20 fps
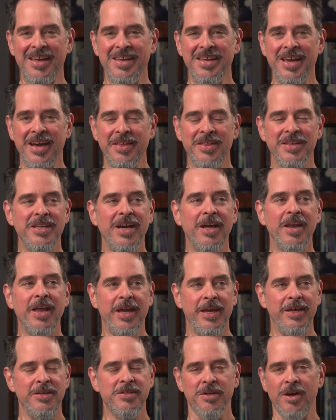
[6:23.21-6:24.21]
Yeah, the
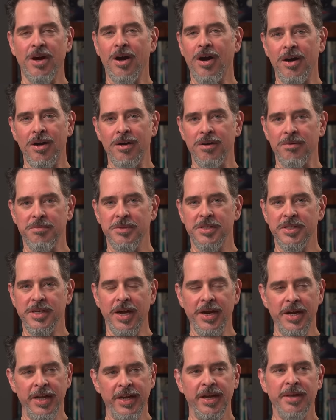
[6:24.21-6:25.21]
Delahays are
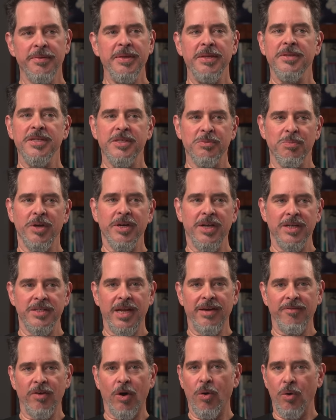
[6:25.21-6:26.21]
stunning. This one doesn't
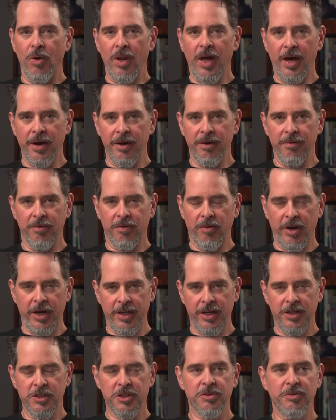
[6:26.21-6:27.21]
have a whole lot of great
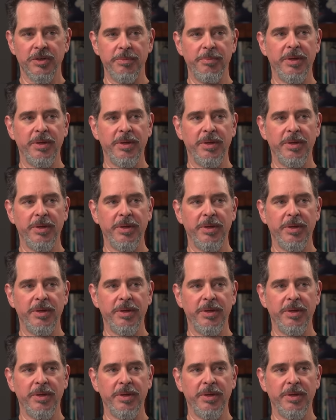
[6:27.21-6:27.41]
history